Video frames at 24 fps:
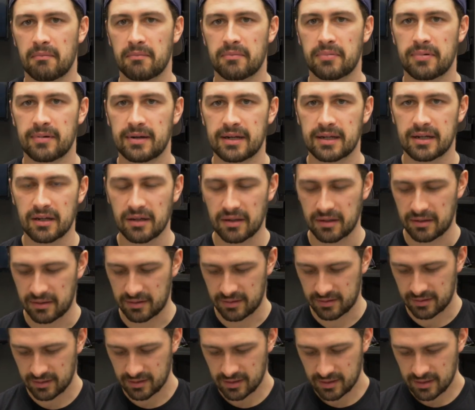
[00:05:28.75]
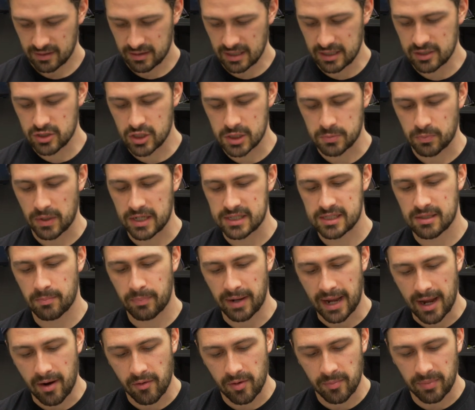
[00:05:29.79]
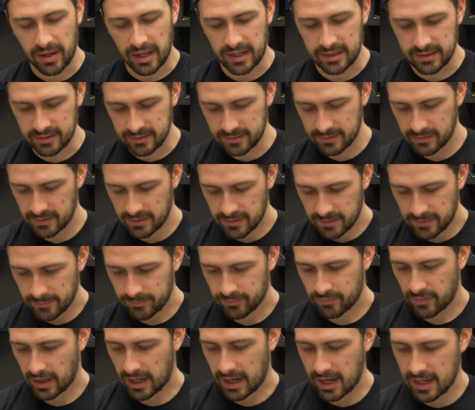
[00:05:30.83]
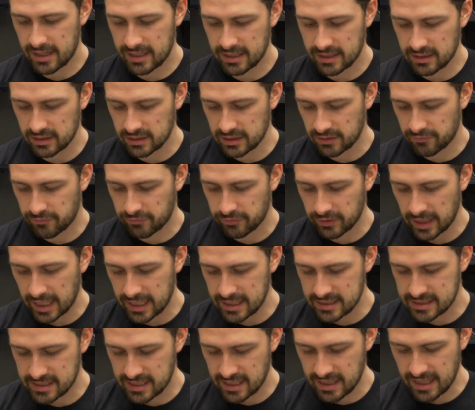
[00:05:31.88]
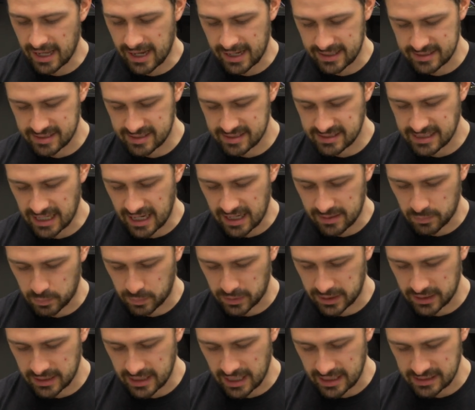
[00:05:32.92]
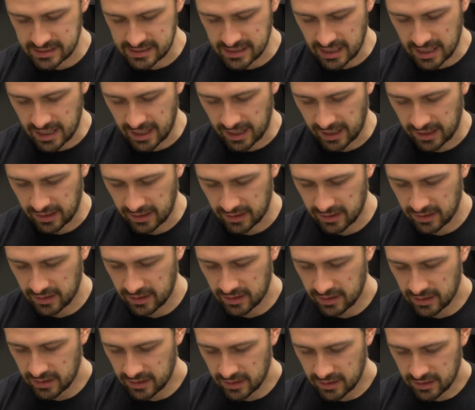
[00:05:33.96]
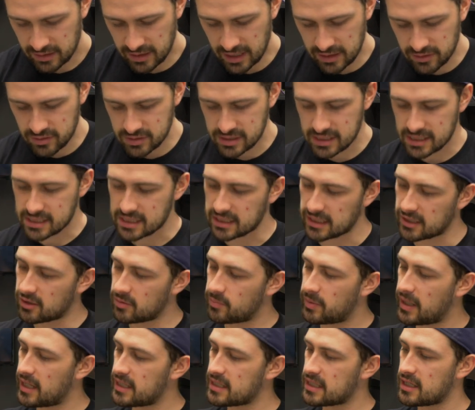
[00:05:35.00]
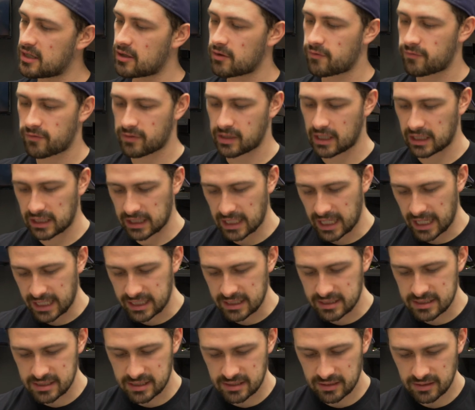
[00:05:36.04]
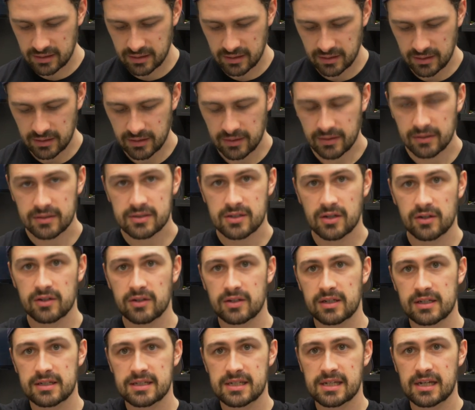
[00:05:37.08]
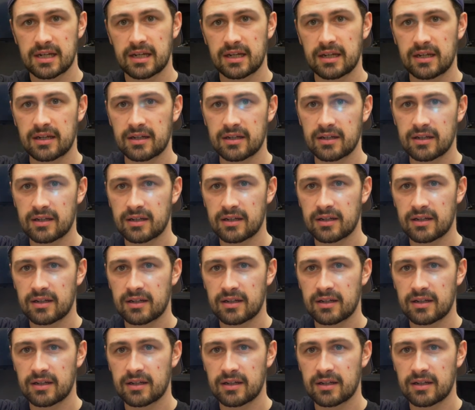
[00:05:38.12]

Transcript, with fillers: Pretty good. Then you just press the power button and it'll inflate to that set PSI. Then there's this little button here for the light. So you can see